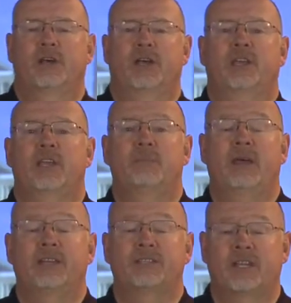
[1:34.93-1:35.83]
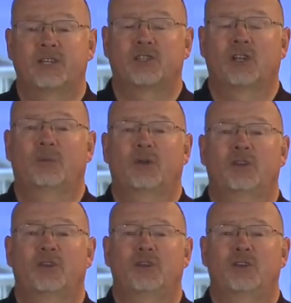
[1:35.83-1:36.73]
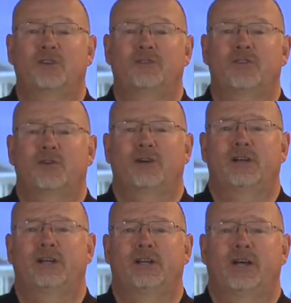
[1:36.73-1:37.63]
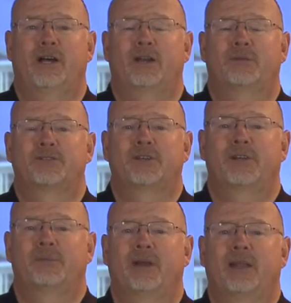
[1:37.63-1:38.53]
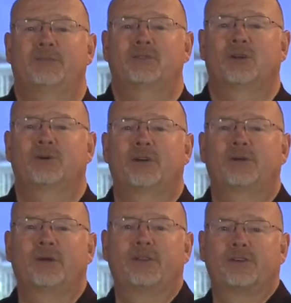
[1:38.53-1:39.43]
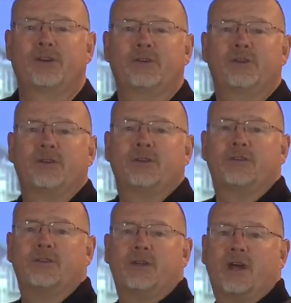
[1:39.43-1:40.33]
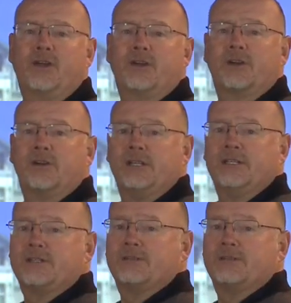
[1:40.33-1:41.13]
I keep my head central, I'm looking at you, the viewer, and I'm turning my left shoulder under my throat through ninety degrees.